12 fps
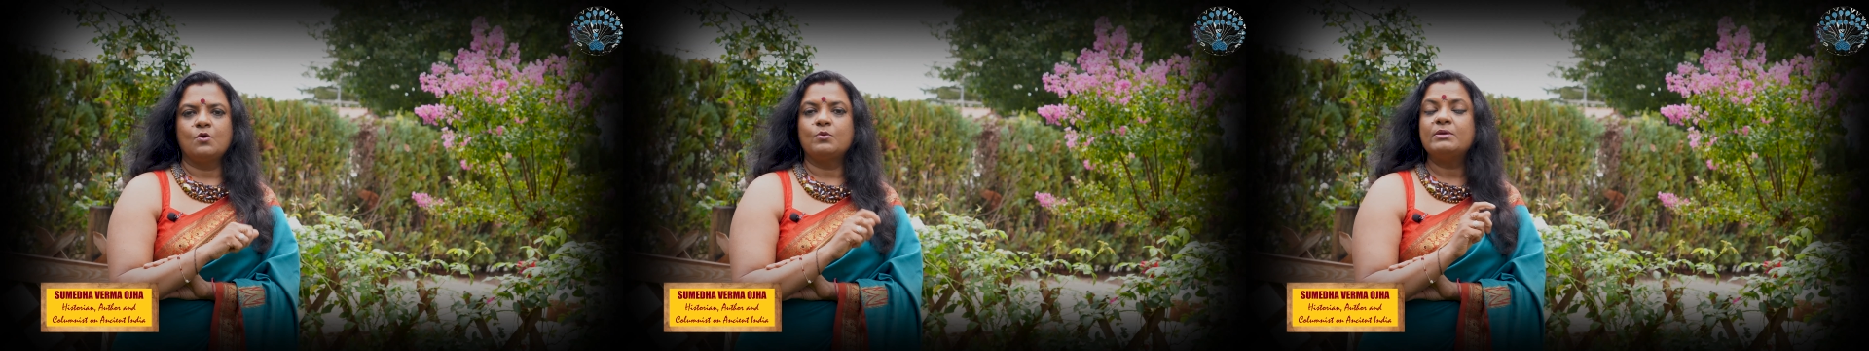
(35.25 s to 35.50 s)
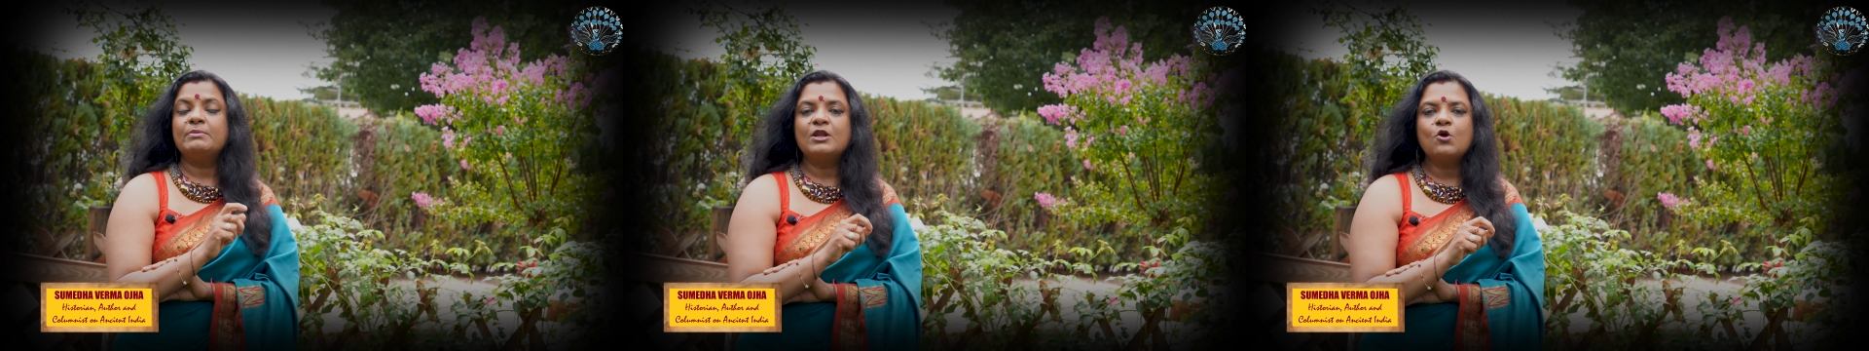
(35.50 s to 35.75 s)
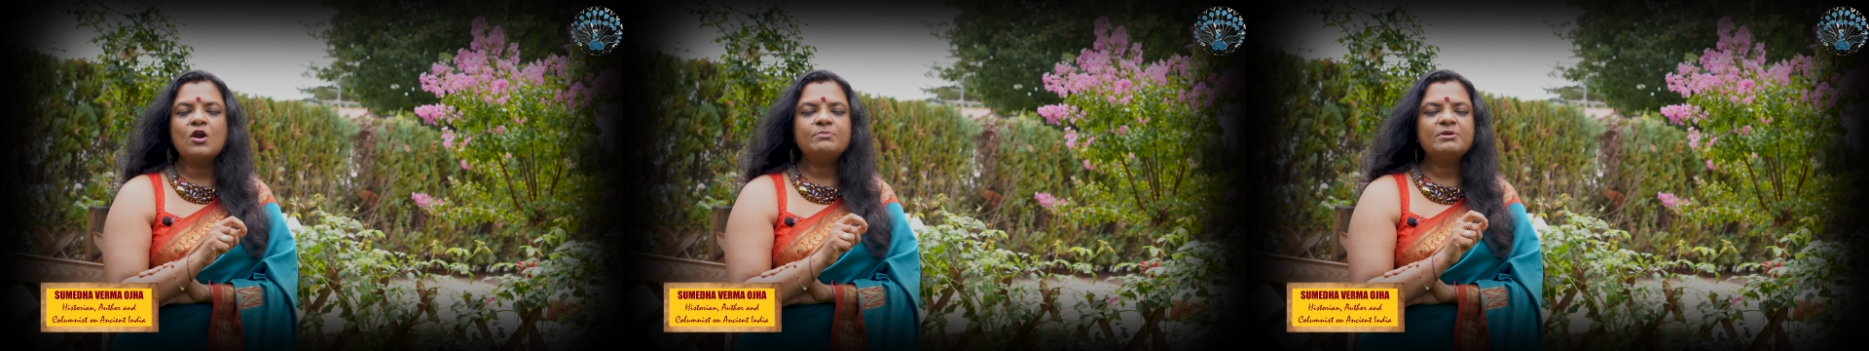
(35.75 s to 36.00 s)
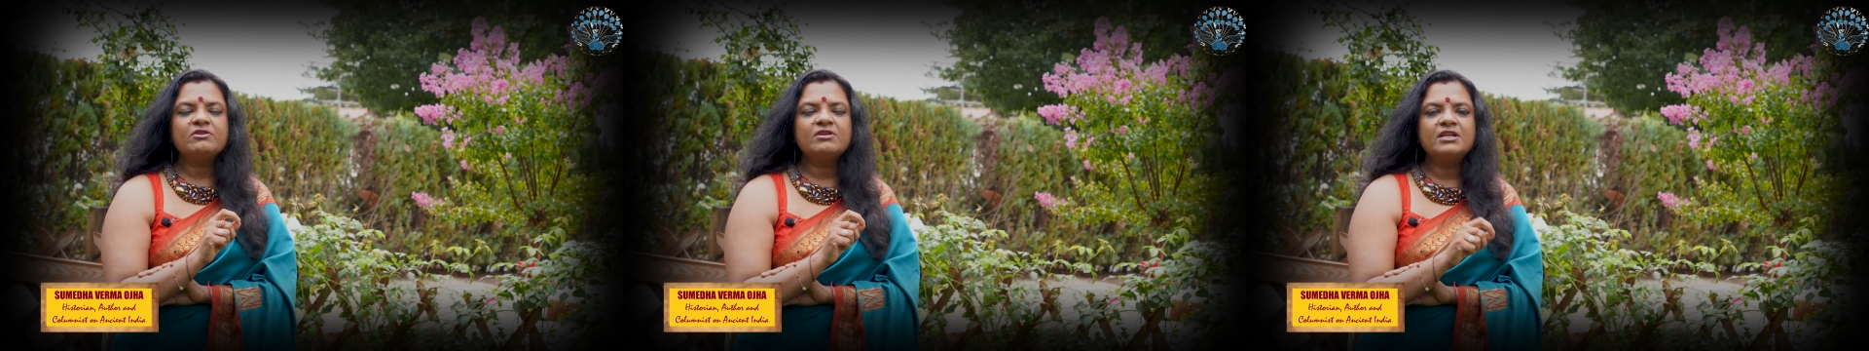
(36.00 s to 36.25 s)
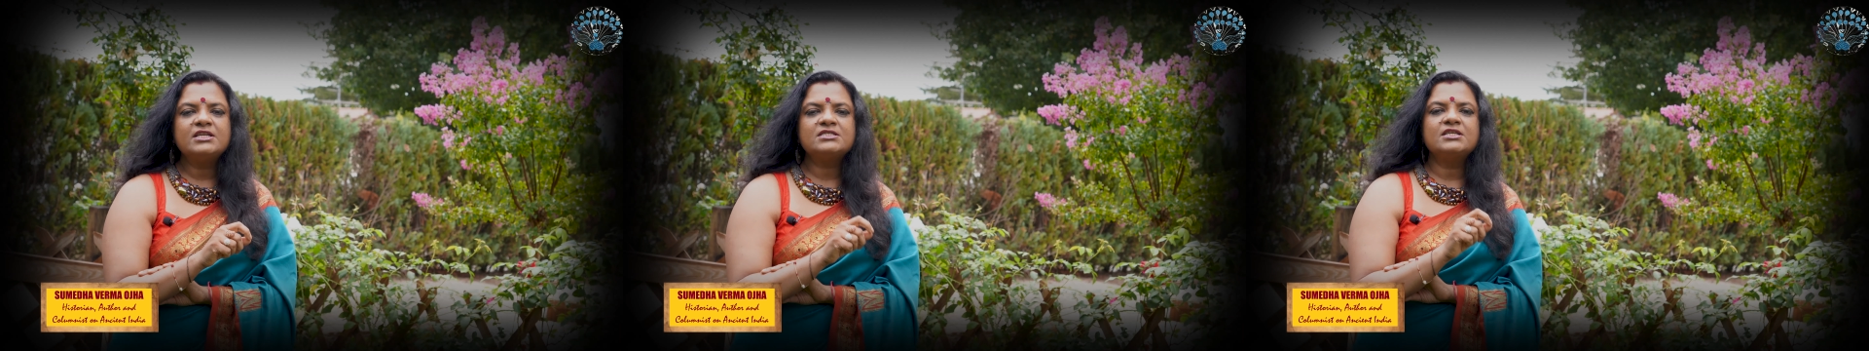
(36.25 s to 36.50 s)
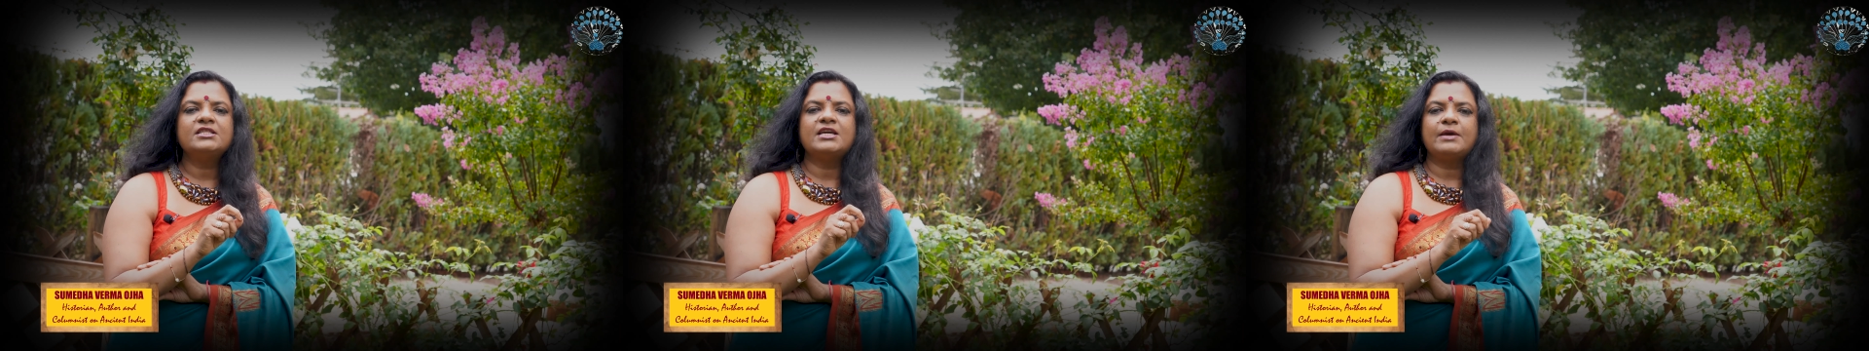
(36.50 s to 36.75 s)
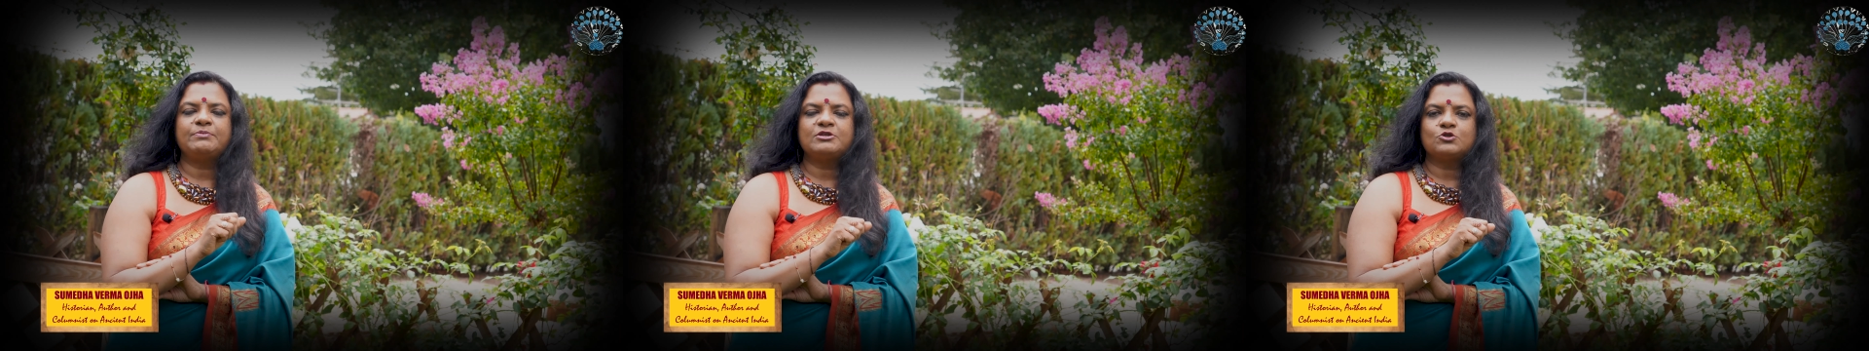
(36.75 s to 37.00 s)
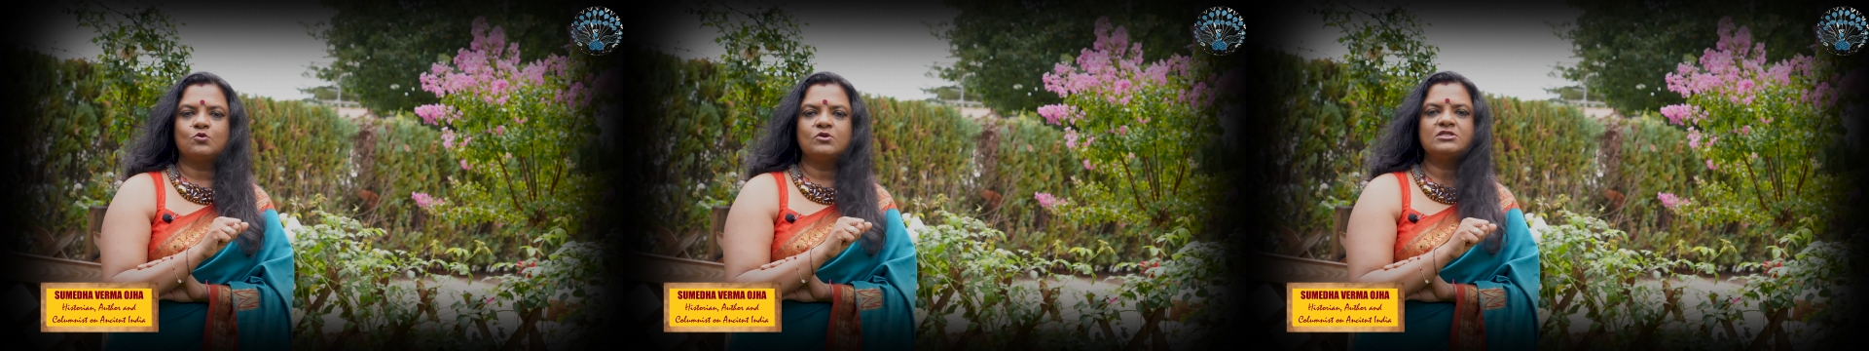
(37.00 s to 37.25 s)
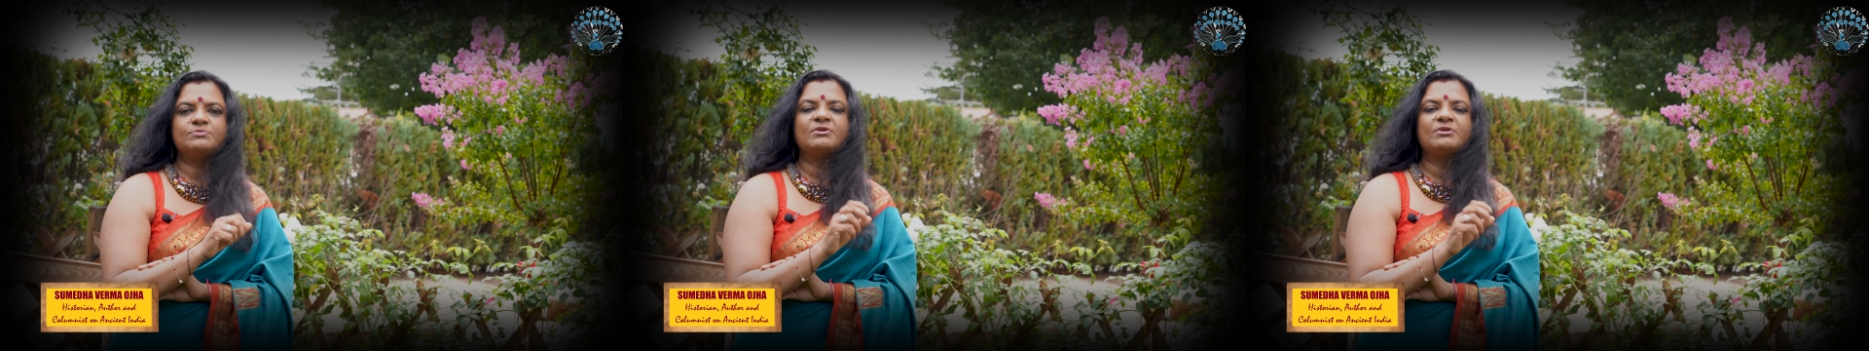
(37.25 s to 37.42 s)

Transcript: We may not be releasing the episodes,